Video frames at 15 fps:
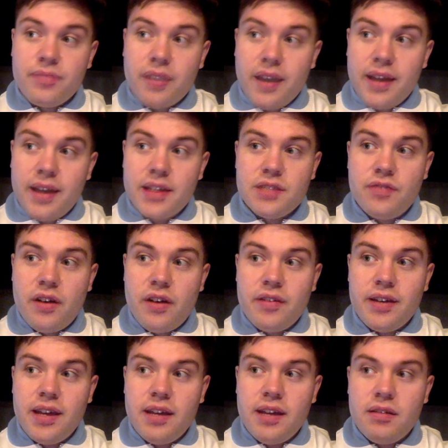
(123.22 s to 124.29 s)
is
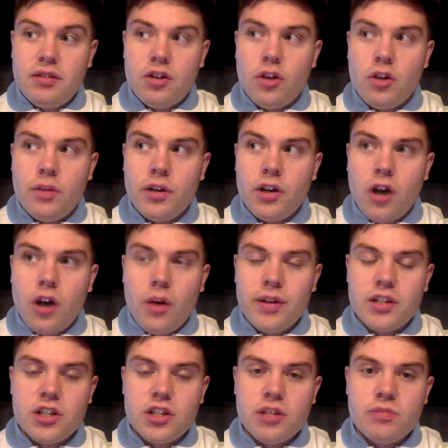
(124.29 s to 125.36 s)
very come and go
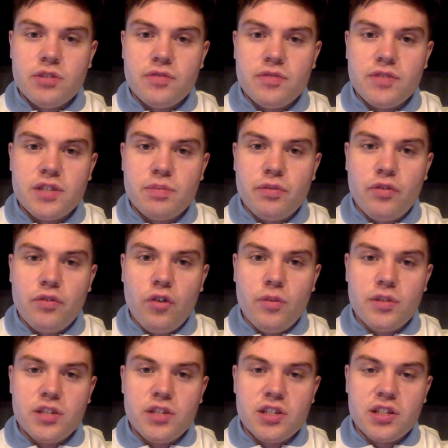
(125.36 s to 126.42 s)
in terms of his
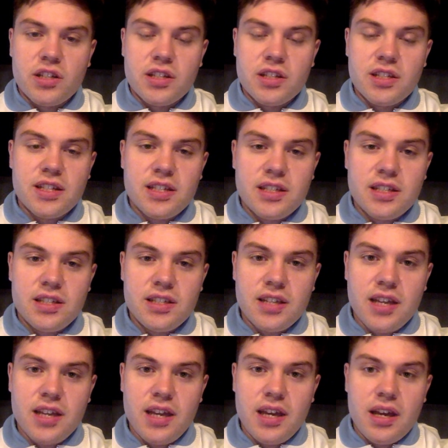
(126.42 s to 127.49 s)
performances and
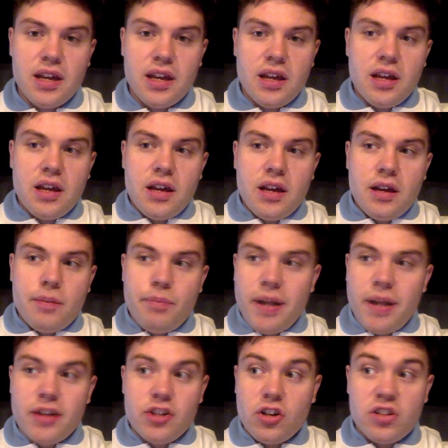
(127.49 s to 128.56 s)
consistency.
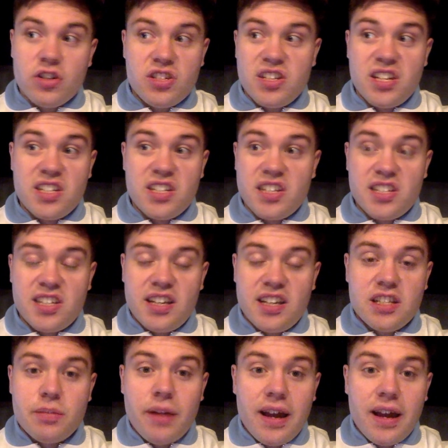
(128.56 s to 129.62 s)
Ben Johnson isn't a
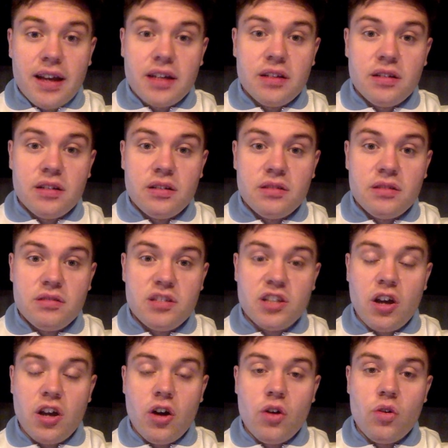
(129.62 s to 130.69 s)
centre-back,
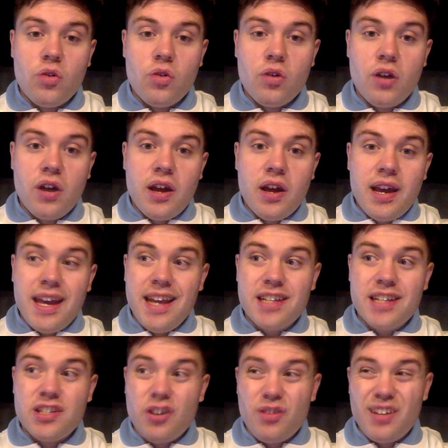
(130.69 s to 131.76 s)
so
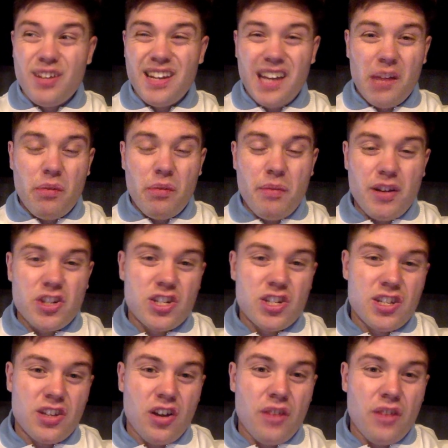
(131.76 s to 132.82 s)
he's not really going to be mentioned
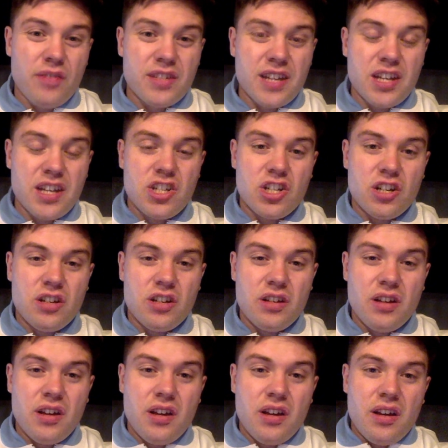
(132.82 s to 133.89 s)
in the
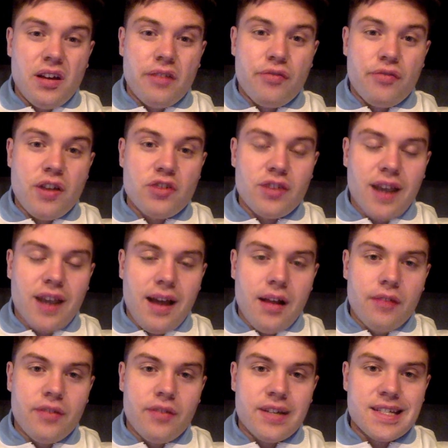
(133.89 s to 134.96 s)
conversation. And Frederick
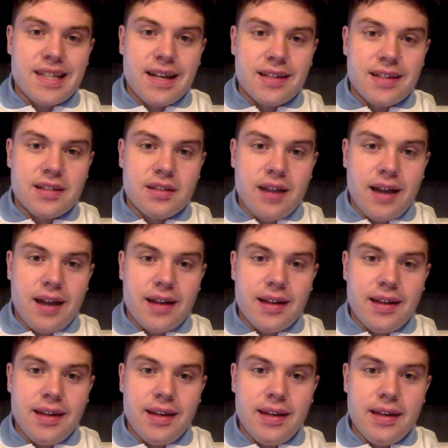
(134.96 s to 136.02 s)
Alves hasn't had
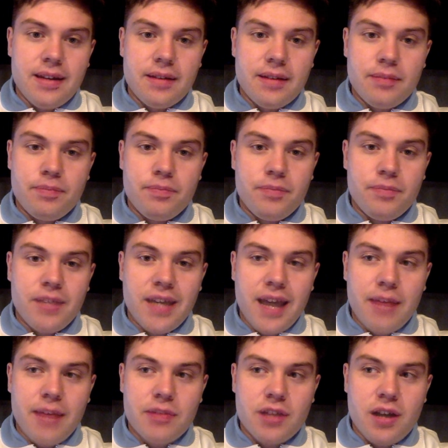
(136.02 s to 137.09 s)
any
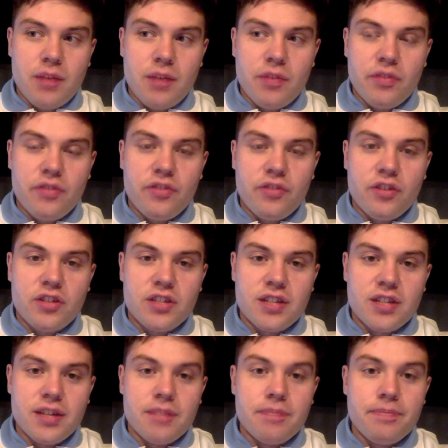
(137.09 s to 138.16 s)
game time with the first
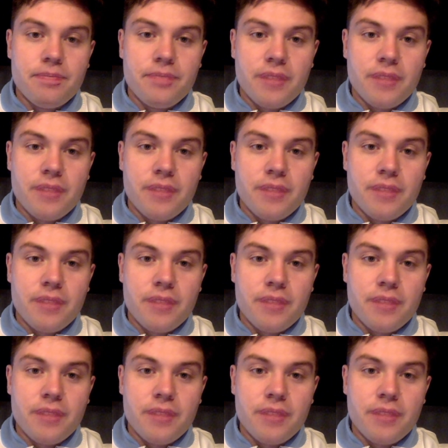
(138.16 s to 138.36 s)
team.